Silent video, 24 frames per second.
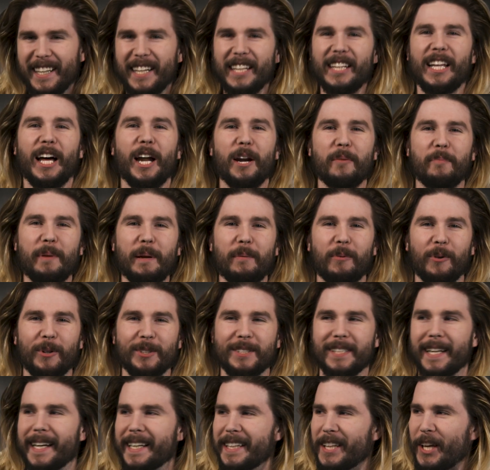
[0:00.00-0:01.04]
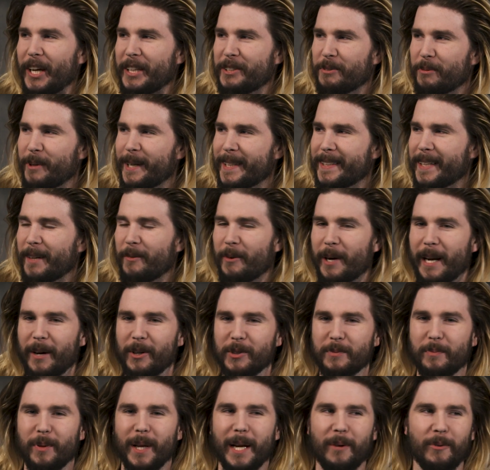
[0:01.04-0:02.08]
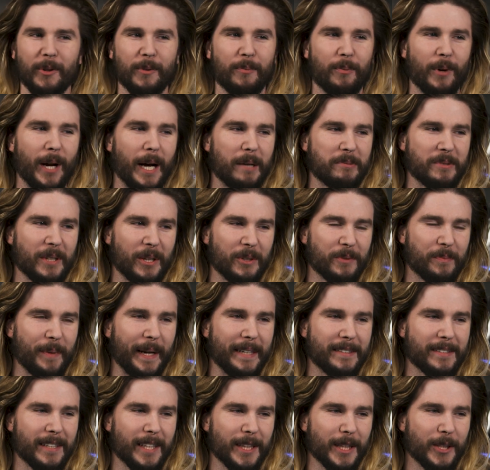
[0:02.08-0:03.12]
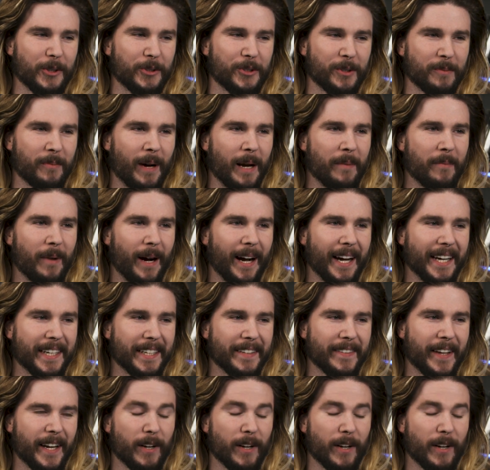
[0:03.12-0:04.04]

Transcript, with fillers: A lot of people were saying last week that when I was playing with props, I was basically losing my mind, and